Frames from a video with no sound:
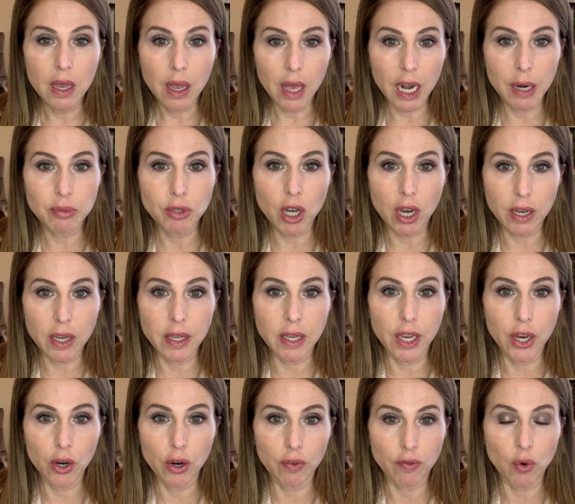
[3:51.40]
And I'm talking
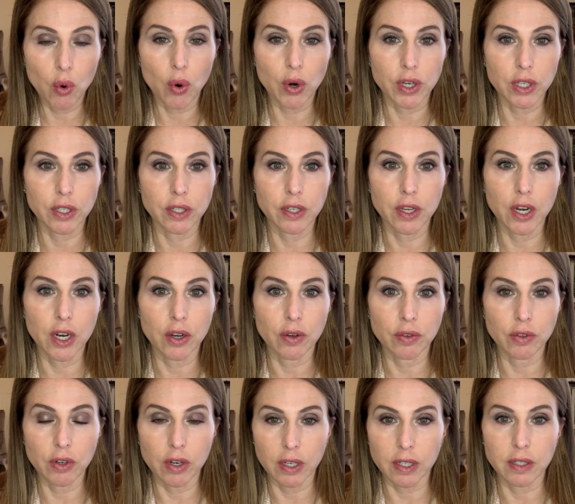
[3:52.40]
here, of course,
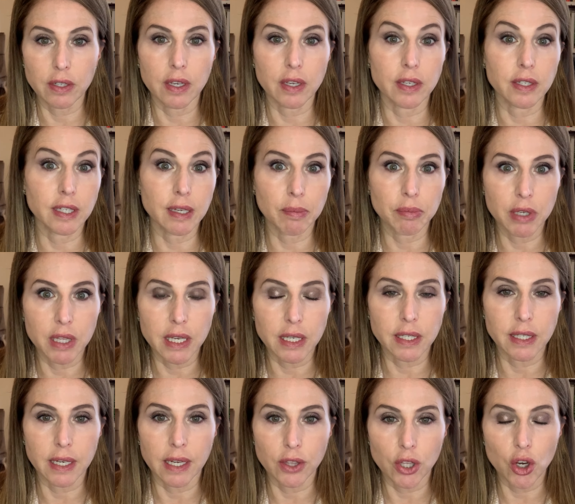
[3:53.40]
except to the
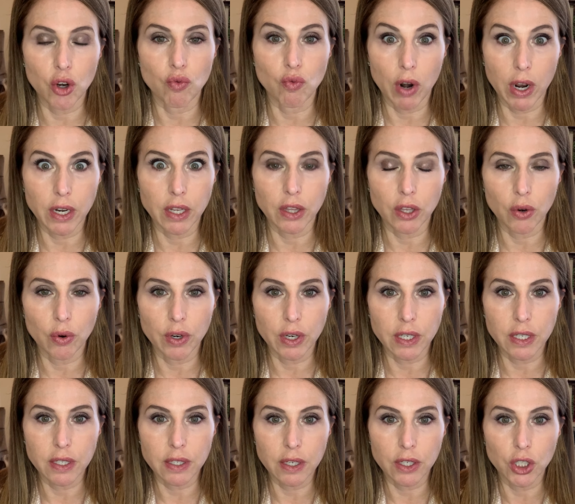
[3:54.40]
extent that you're running the
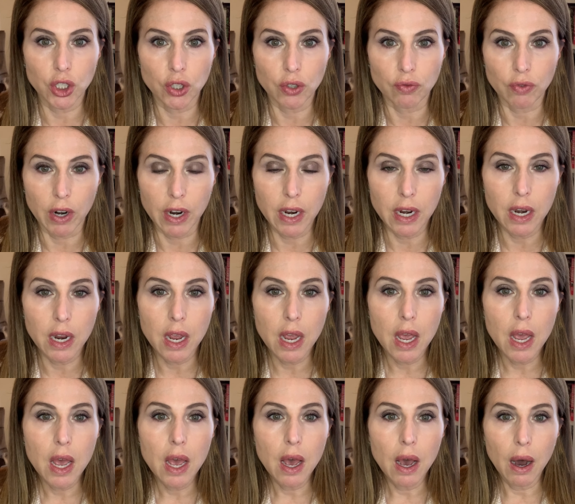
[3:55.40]
organization, right?
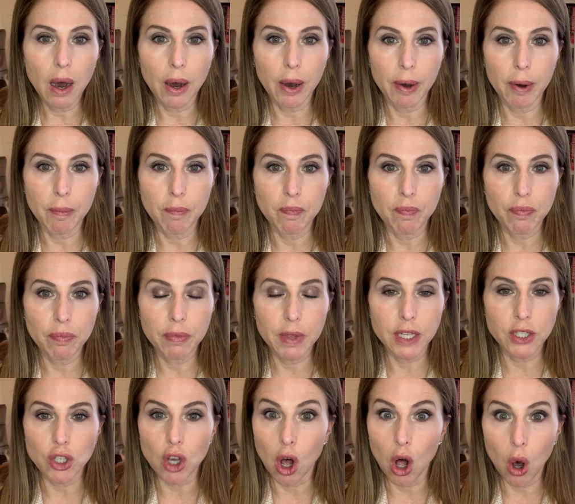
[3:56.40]

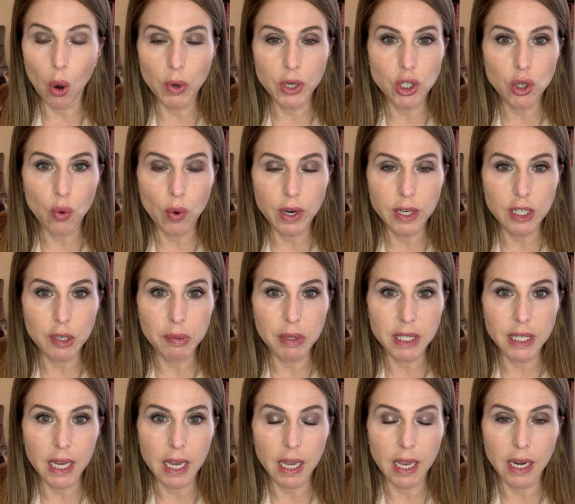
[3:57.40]
It's always going to
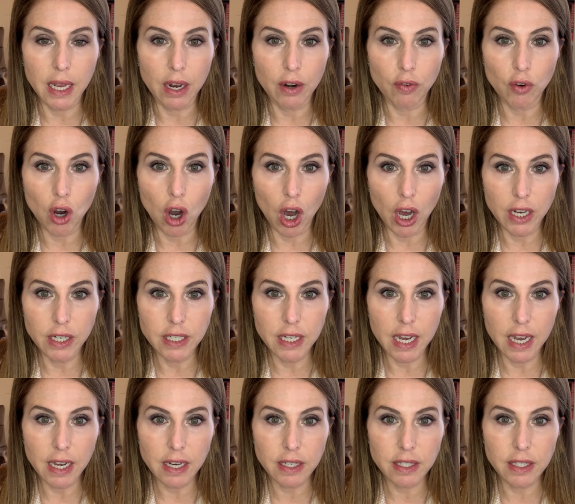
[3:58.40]
be taken out of
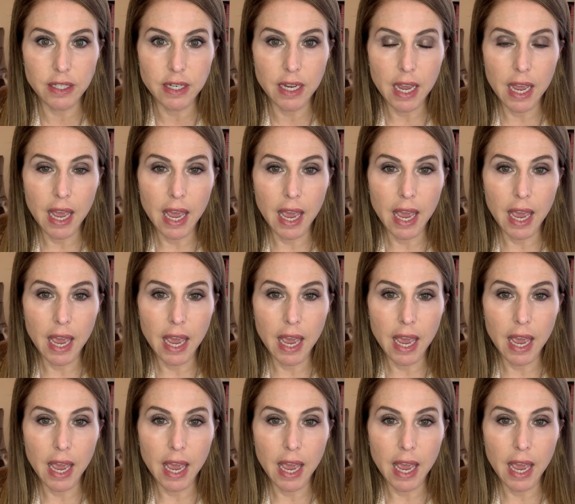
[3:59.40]
context,